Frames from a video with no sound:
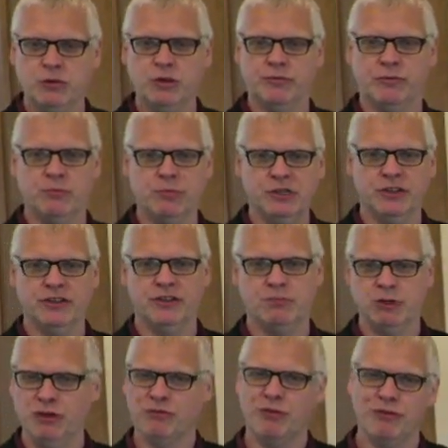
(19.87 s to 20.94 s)
beautiful building, a
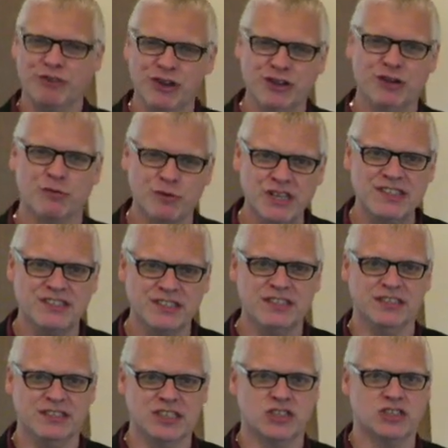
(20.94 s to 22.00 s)
beautiful, fairly recent
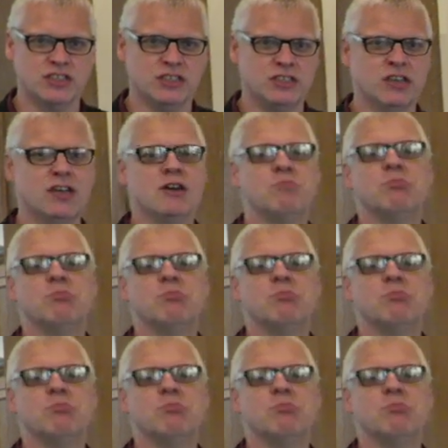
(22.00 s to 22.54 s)
addition,